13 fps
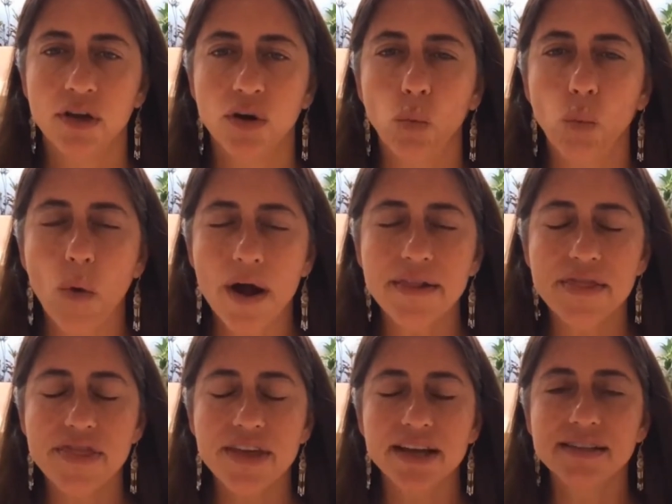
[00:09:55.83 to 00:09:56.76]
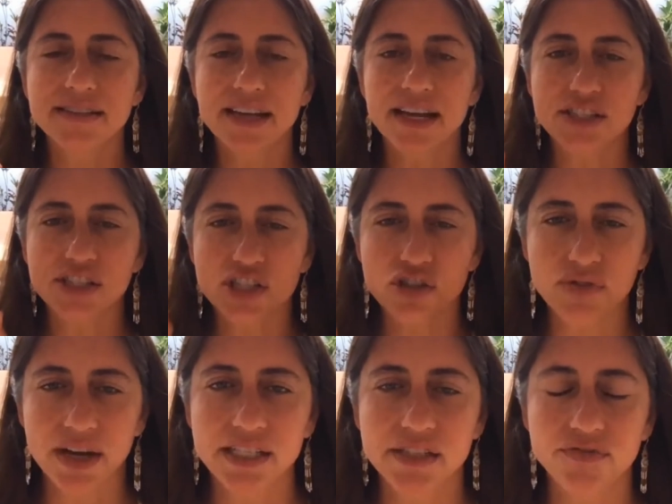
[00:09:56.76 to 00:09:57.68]
When things get
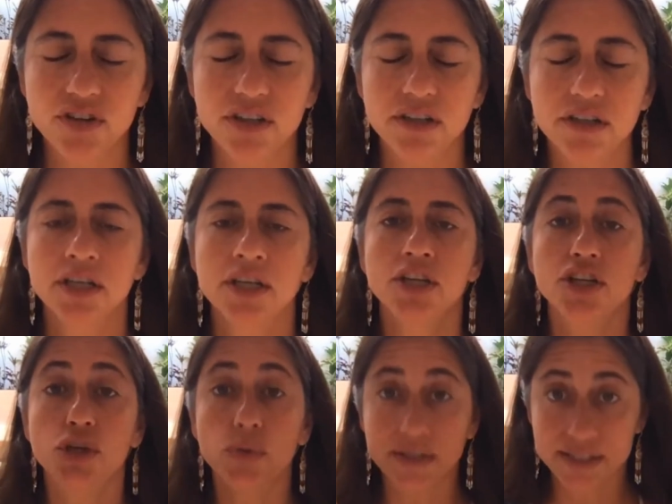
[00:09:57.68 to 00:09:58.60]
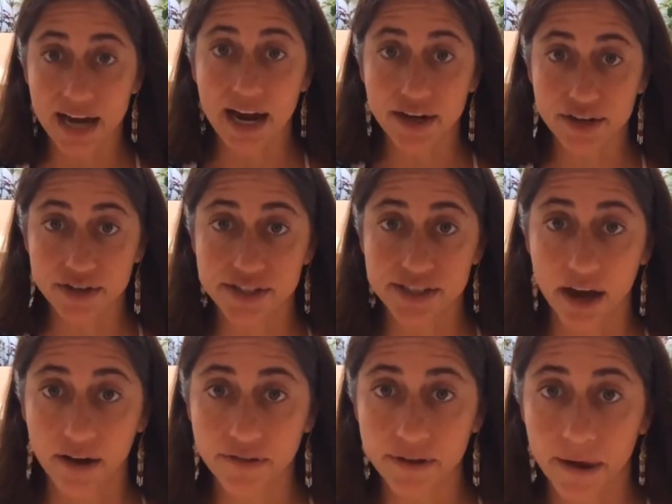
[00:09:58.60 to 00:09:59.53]
stressful, you attack
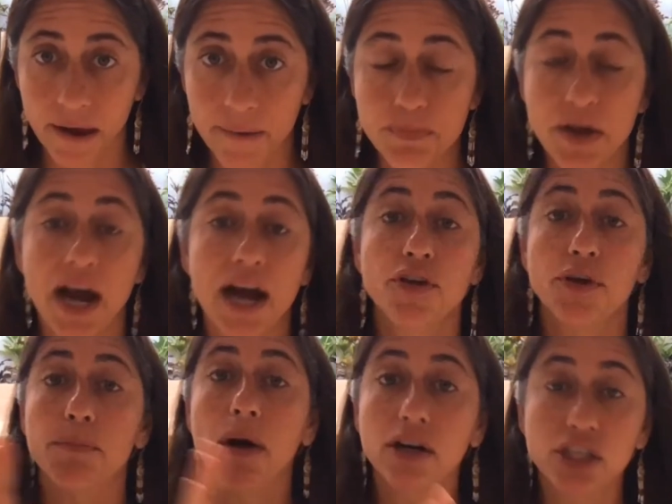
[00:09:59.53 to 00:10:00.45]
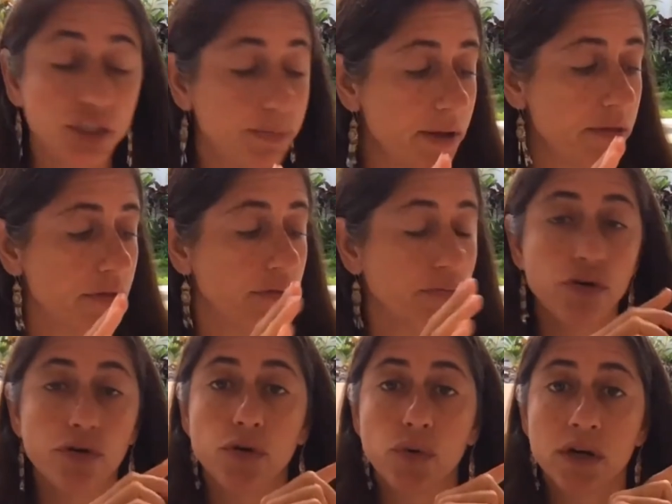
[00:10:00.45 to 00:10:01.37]
yourself. either punishment
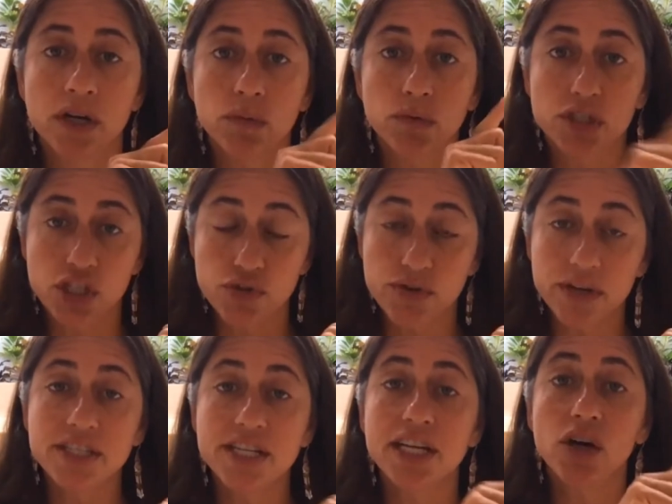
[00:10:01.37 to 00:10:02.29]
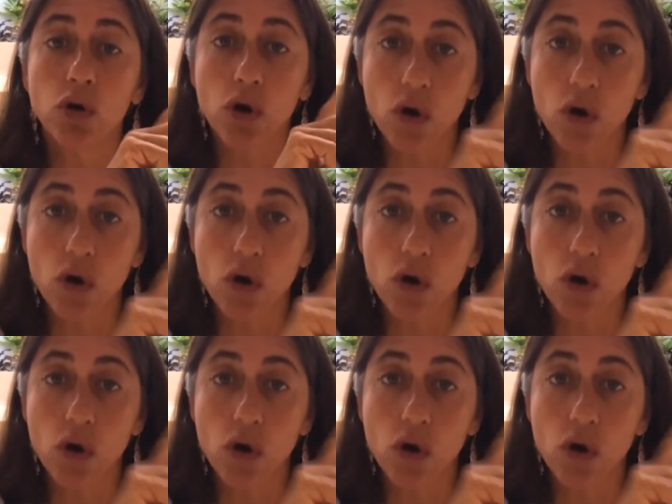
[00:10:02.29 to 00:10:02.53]
through restricting or